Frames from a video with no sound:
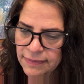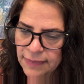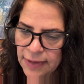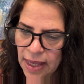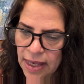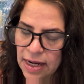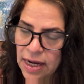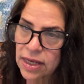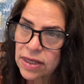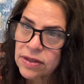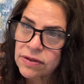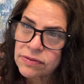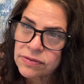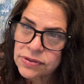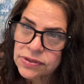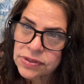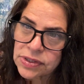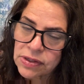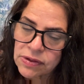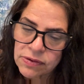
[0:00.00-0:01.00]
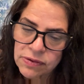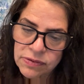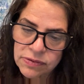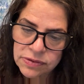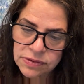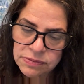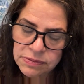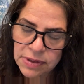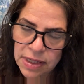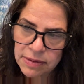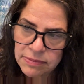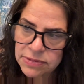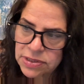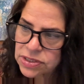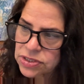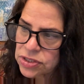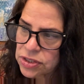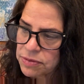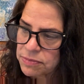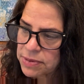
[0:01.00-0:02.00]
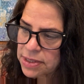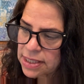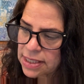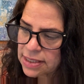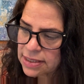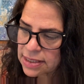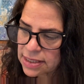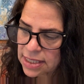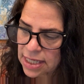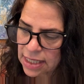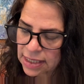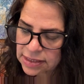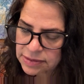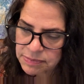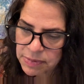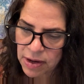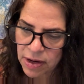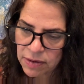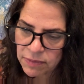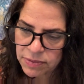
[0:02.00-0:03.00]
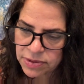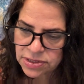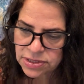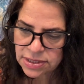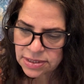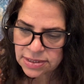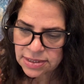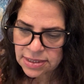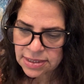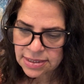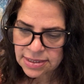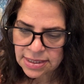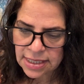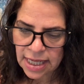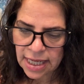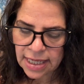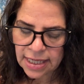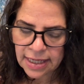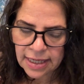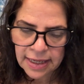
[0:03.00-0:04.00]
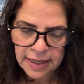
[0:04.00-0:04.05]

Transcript: I use those when I'm determining the next part, which is this like,